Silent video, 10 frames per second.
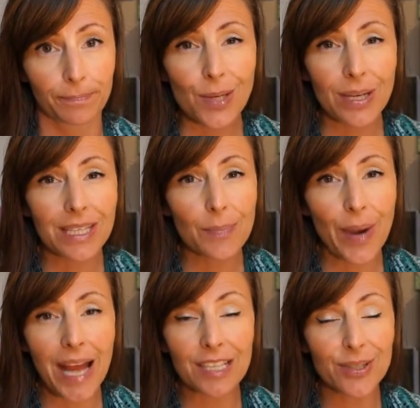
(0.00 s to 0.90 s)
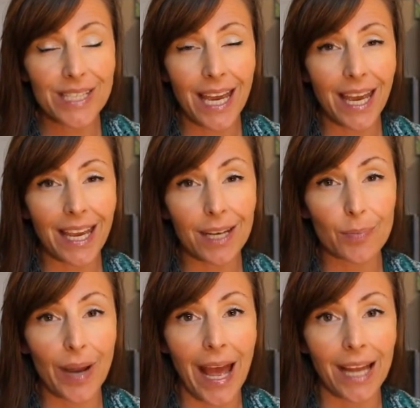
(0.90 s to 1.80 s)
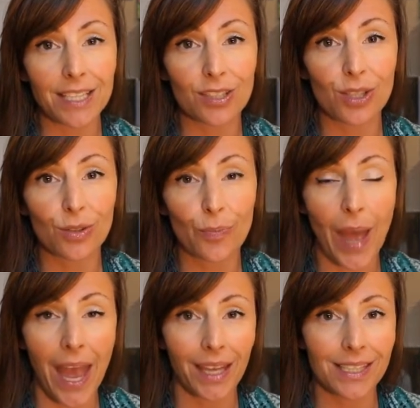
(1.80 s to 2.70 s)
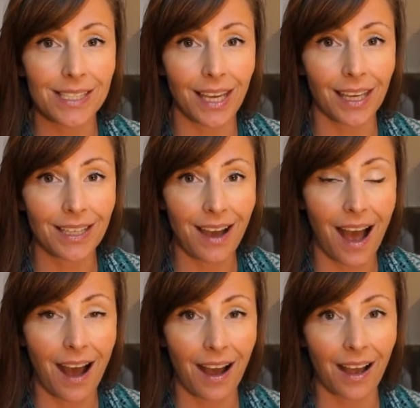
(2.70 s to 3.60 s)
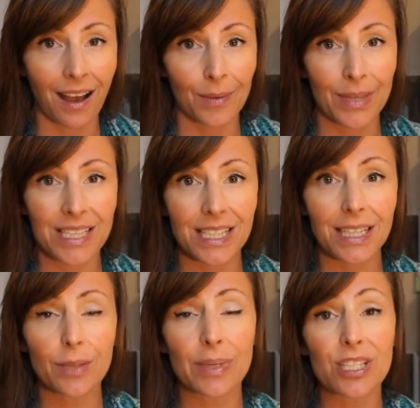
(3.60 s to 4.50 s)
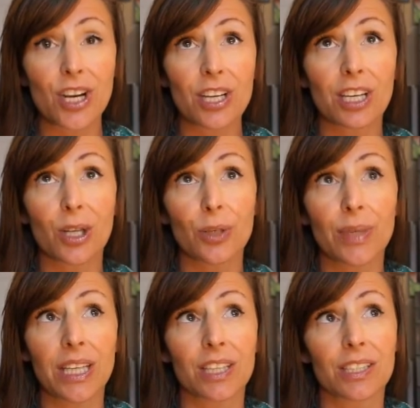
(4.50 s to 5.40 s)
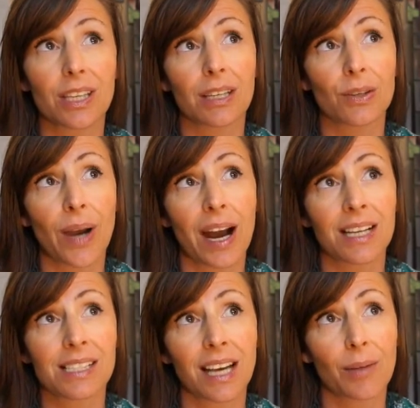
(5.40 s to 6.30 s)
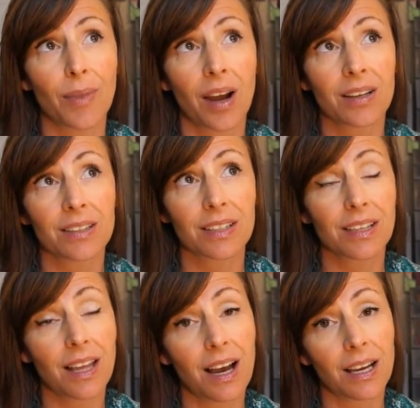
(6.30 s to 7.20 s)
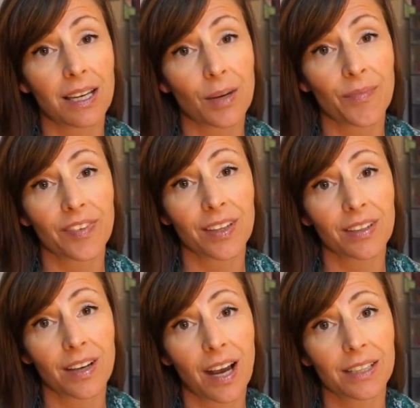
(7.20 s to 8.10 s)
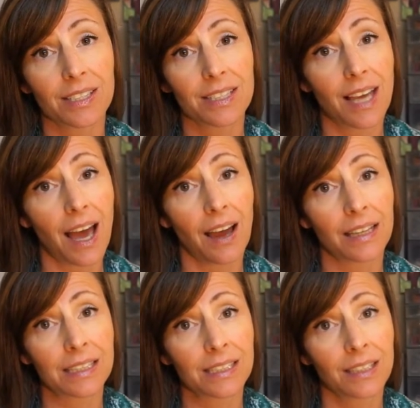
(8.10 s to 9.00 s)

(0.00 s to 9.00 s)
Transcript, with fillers: So it is a brand new day and a brand new painting. Um, it's a little bit dark and gloomy here today, you guys. I'm not gonna lie, I'm feeling kind of sad